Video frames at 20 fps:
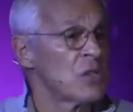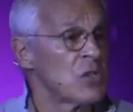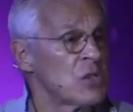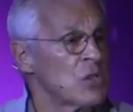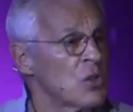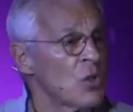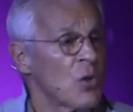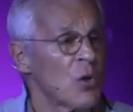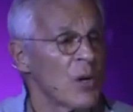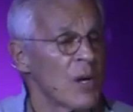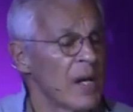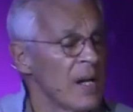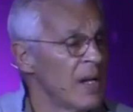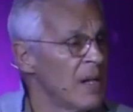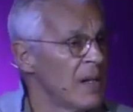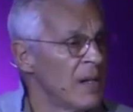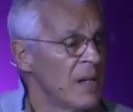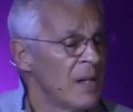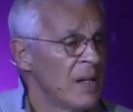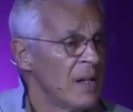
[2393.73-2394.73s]
story,
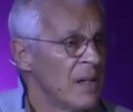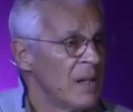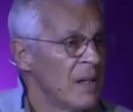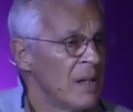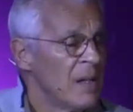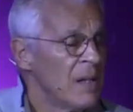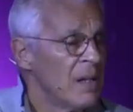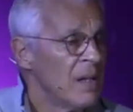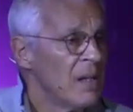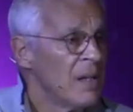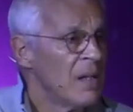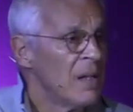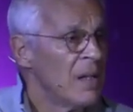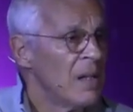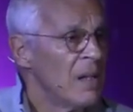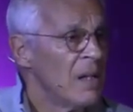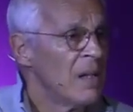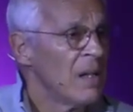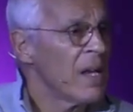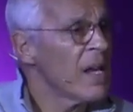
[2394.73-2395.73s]

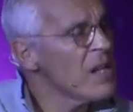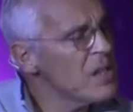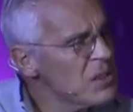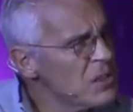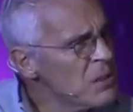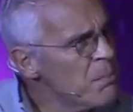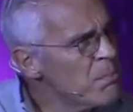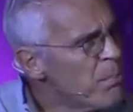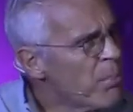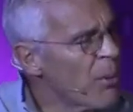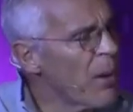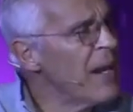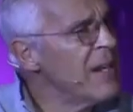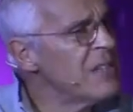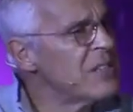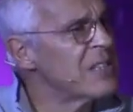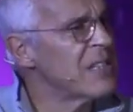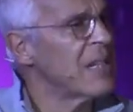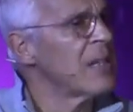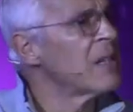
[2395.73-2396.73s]
let us
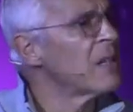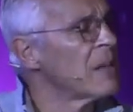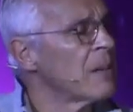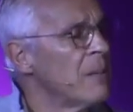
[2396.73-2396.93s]
embrace it.